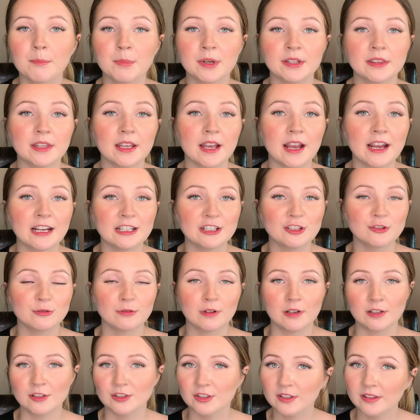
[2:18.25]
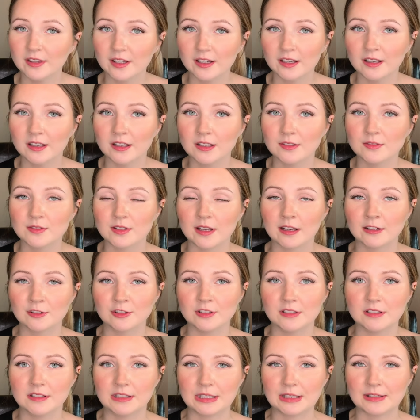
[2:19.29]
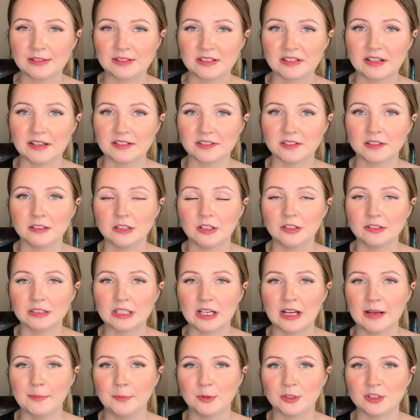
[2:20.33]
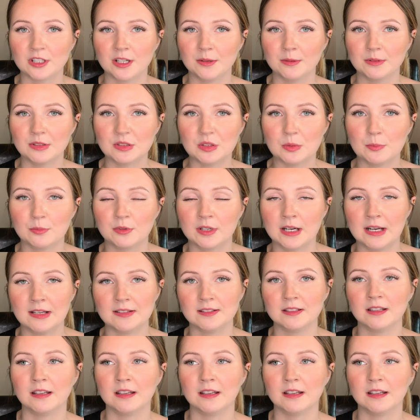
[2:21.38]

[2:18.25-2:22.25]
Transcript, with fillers: But the hydration that it gives actually does last a long time, which I was surprised.